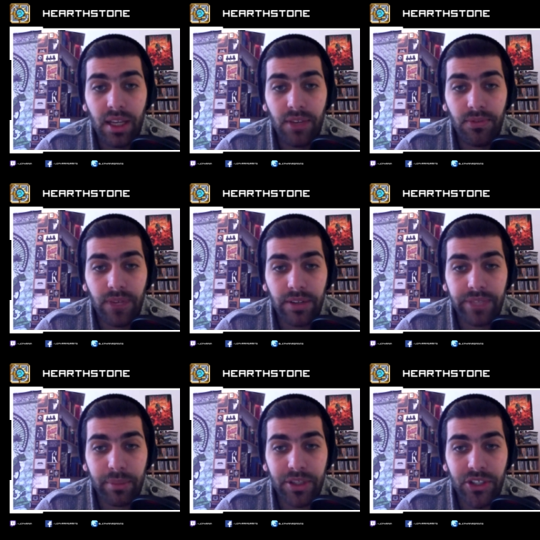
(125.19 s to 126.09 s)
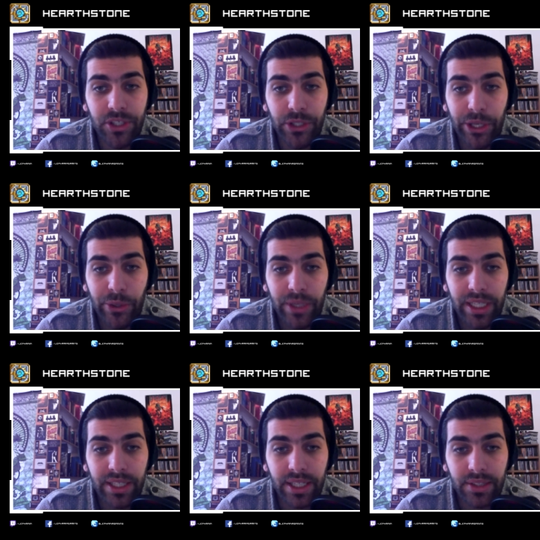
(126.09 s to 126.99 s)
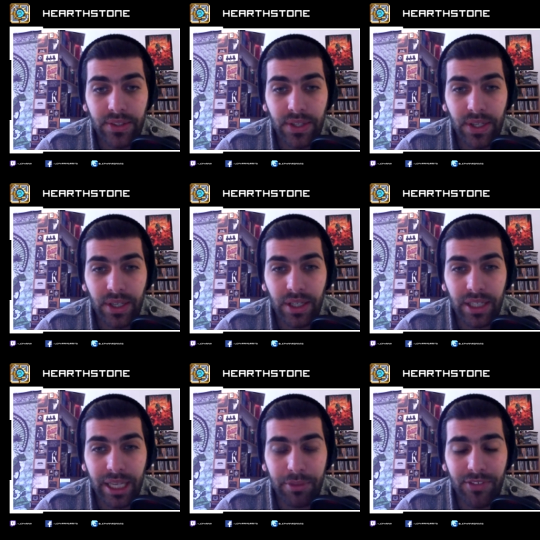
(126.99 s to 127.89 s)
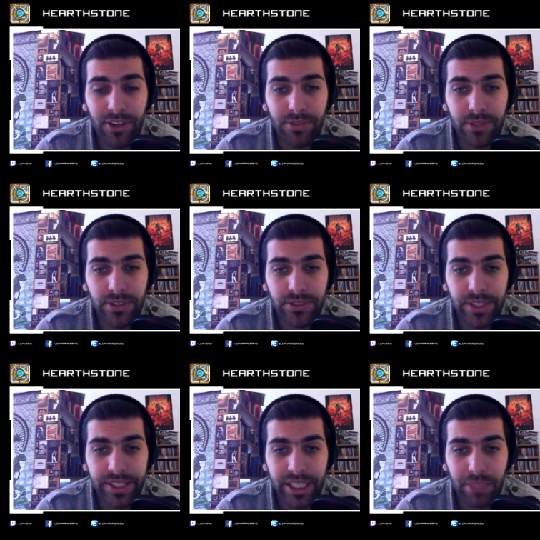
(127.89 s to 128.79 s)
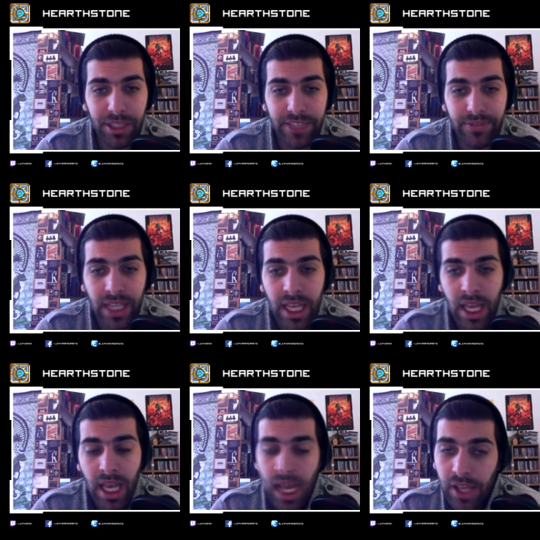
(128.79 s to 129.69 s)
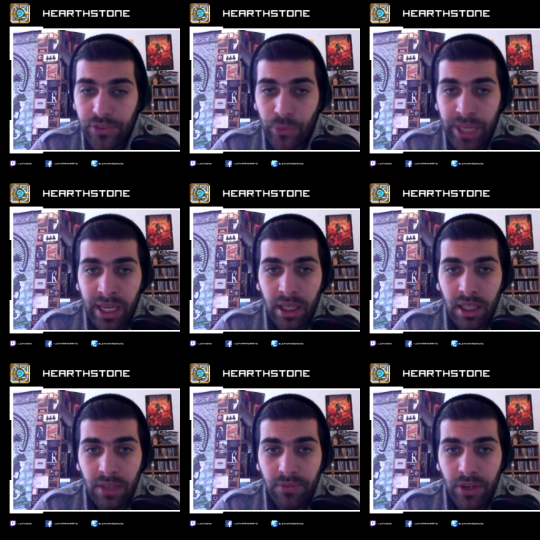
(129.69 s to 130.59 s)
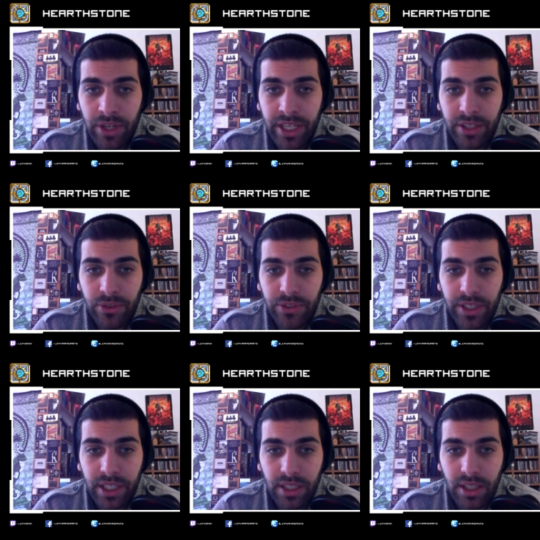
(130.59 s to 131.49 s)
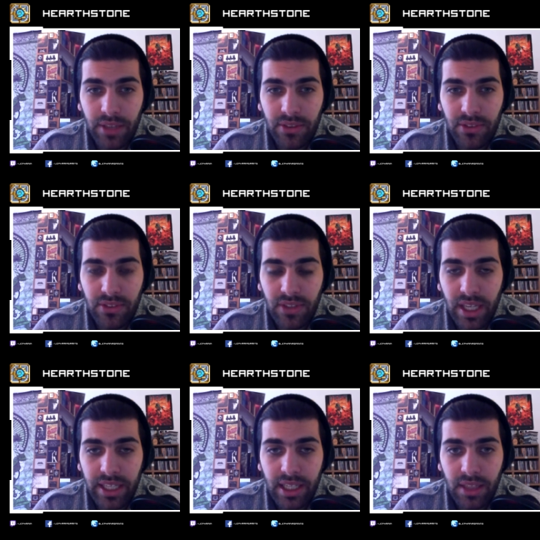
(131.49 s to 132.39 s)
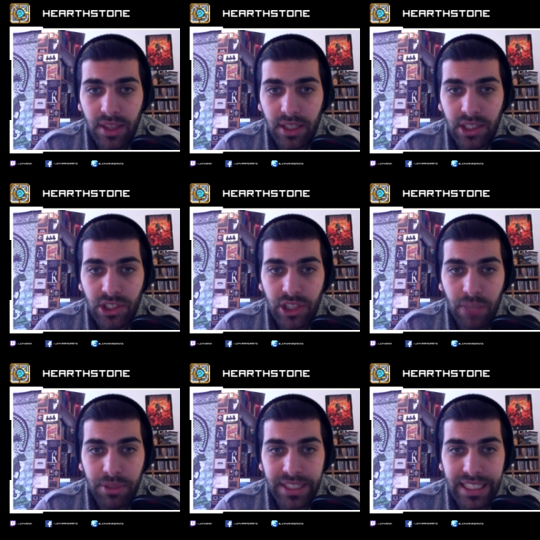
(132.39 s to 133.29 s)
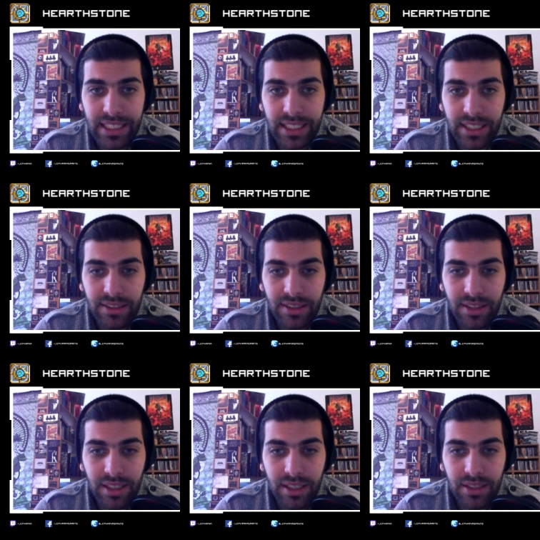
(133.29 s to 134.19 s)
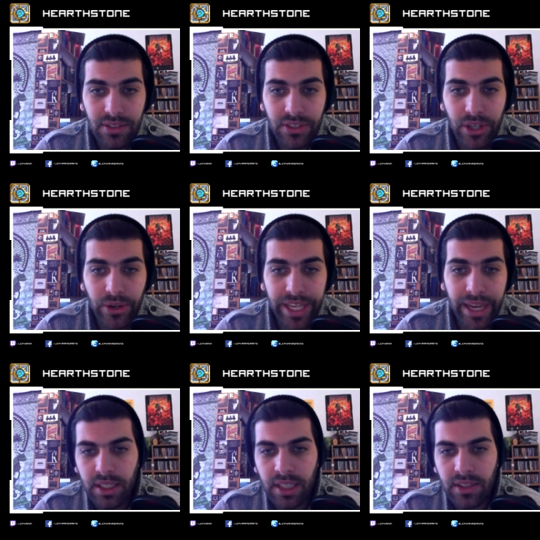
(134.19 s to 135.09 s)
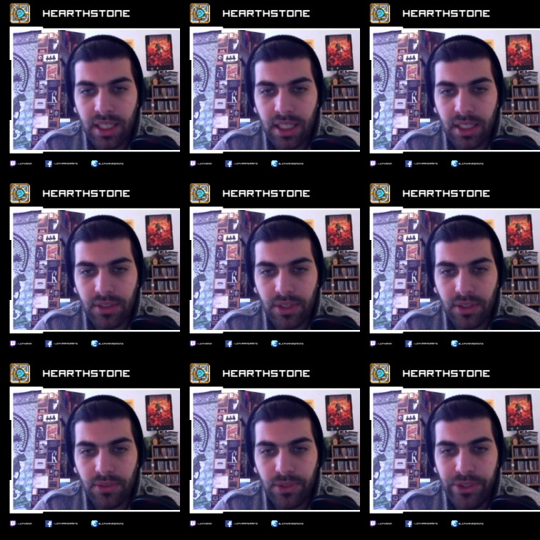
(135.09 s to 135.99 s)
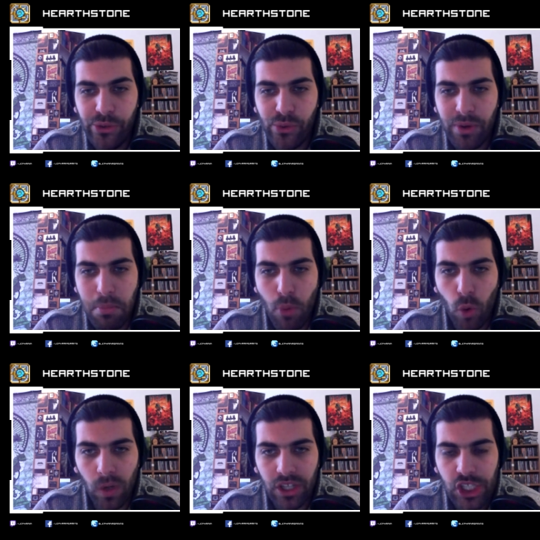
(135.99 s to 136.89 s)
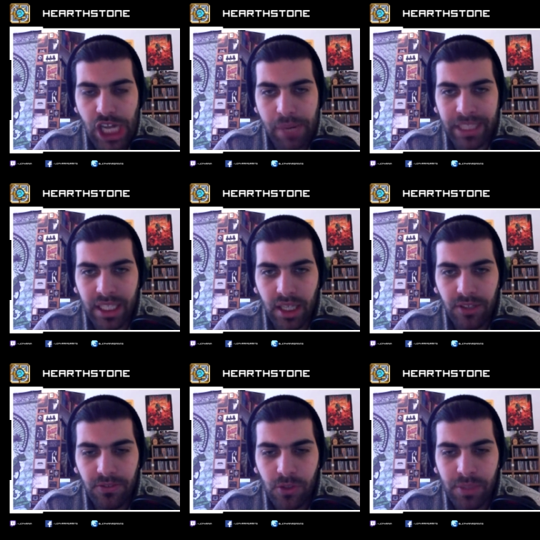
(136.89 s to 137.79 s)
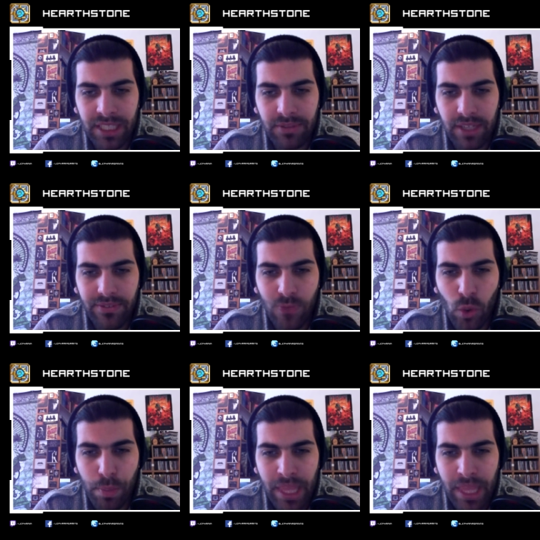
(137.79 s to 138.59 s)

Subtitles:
5 damage to you. That can be very frustrating, I believe. So yeah, a very interesting card, and a card that Shaman dearly needs, I think. So yeah, next card of Dune More Shaman, 4 mana 5/4.